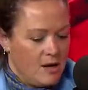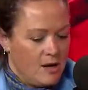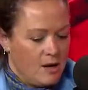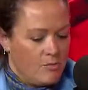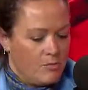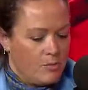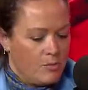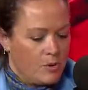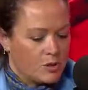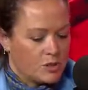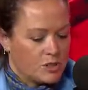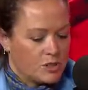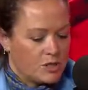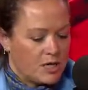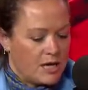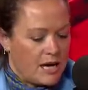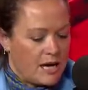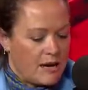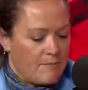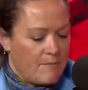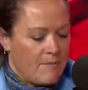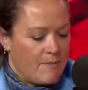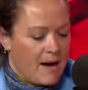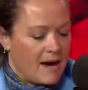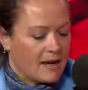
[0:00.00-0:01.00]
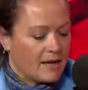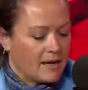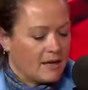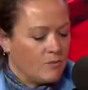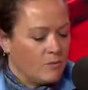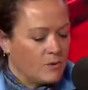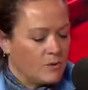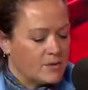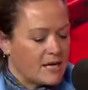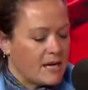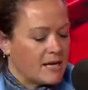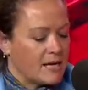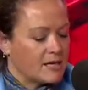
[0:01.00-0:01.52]
But Machen
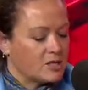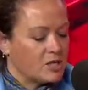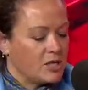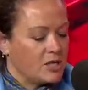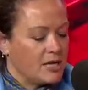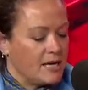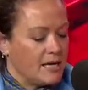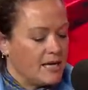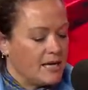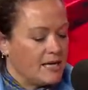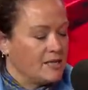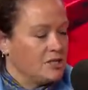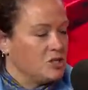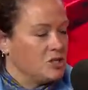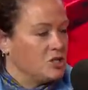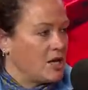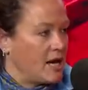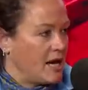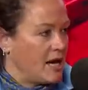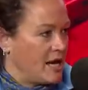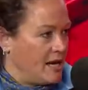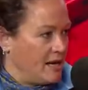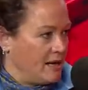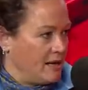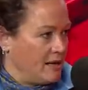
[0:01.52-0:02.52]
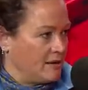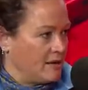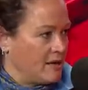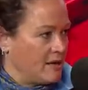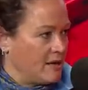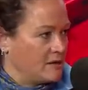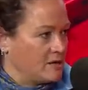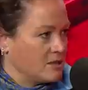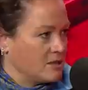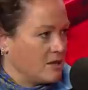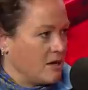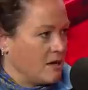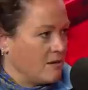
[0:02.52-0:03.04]
was actually in jail at
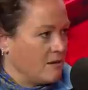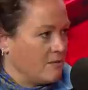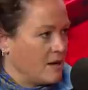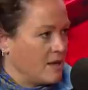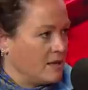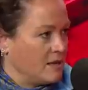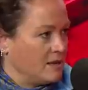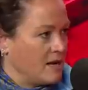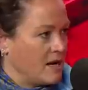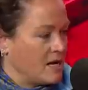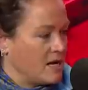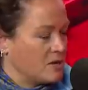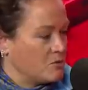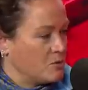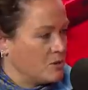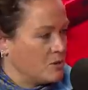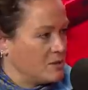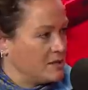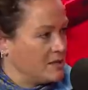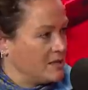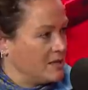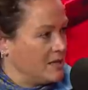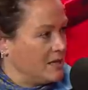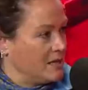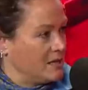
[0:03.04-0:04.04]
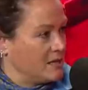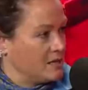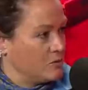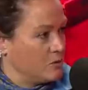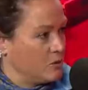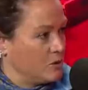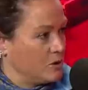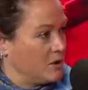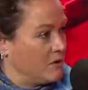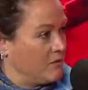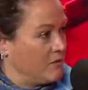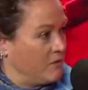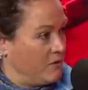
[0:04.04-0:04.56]
that time. And that was seen as
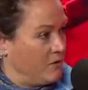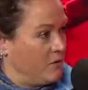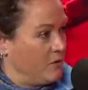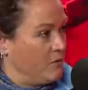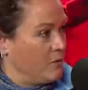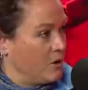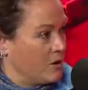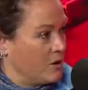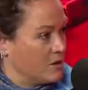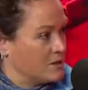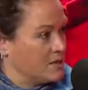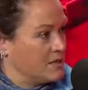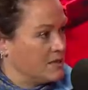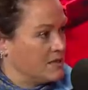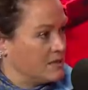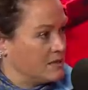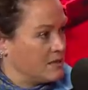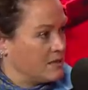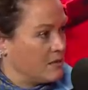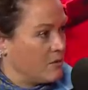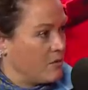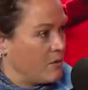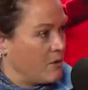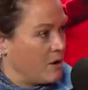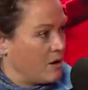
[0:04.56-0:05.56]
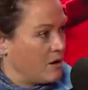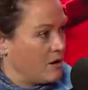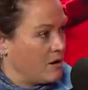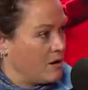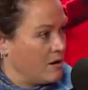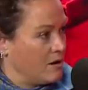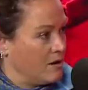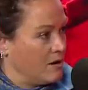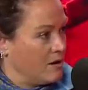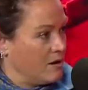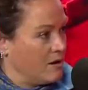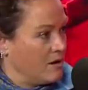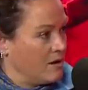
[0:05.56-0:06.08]
one of the few mercies there were
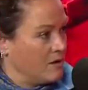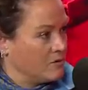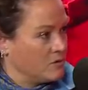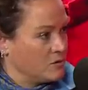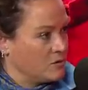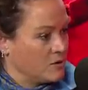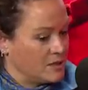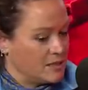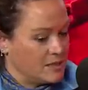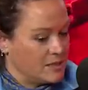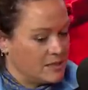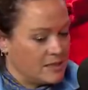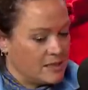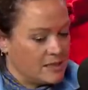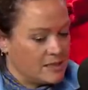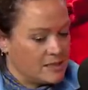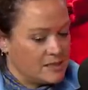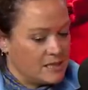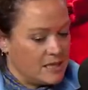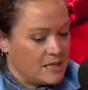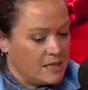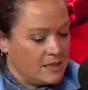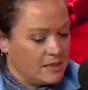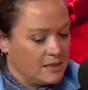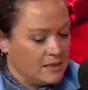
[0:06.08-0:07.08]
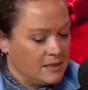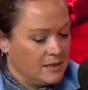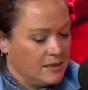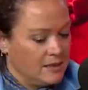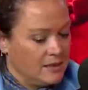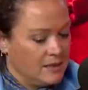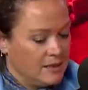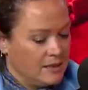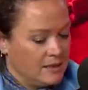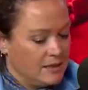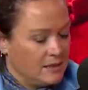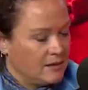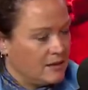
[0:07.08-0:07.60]
of 2016.
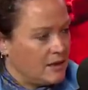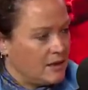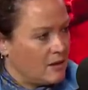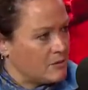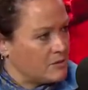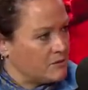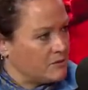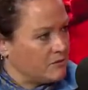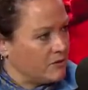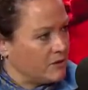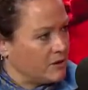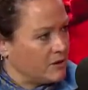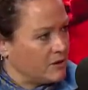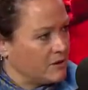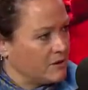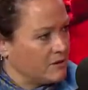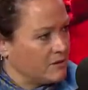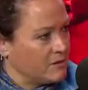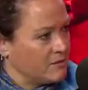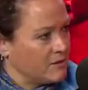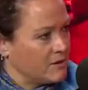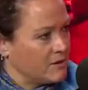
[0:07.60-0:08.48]
Now, that was for